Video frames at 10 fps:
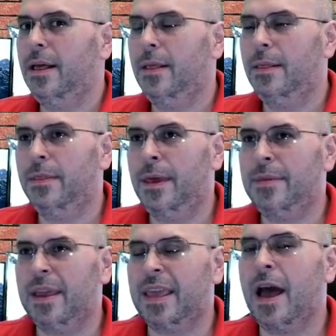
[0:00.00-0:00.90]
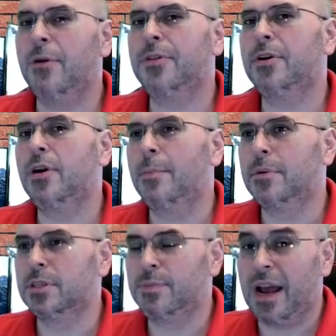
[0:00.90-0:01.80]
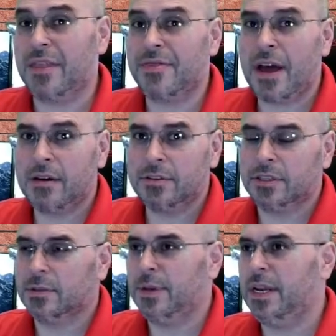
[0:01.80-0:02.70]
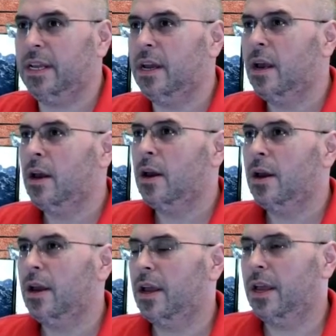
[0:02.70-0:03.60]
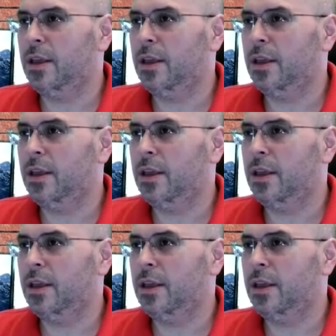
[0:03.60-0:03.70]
they count their numbers by thousands, meaning you